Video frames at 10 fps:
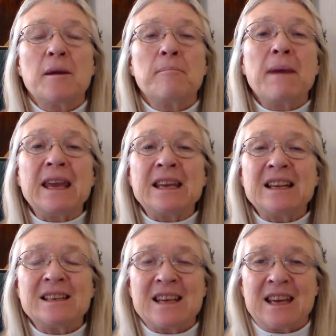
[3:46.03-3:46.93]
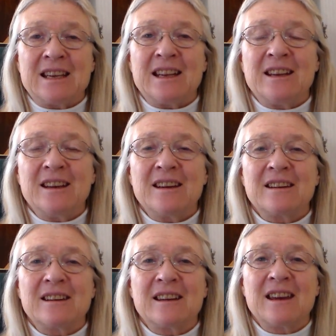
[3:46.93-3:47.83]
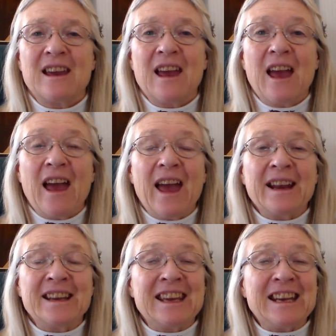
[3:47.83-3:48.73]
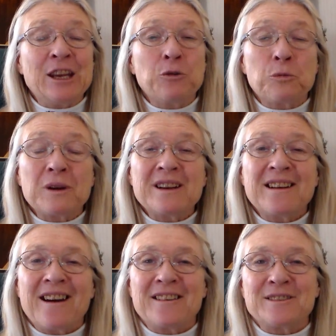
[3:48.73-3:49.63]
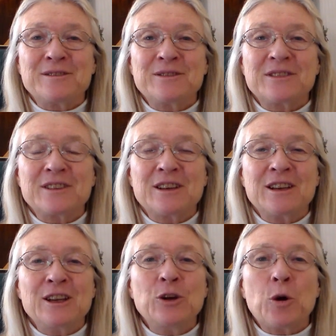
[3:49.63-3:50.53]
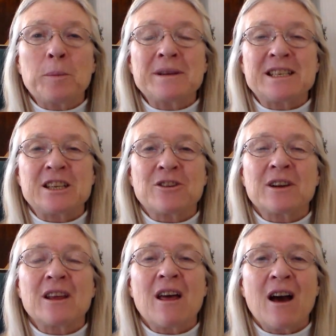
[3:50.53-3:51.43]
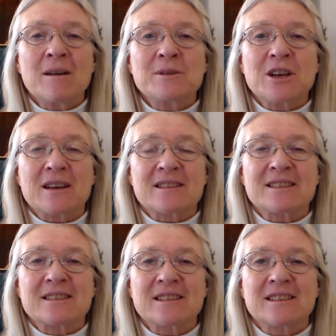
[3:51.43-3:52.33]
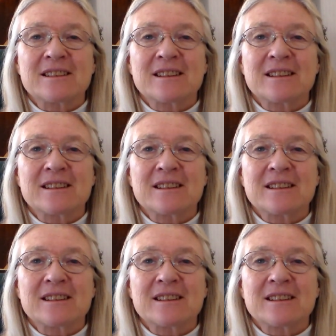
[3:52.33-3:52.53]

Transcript: maintaining, and getting rid of your material objects.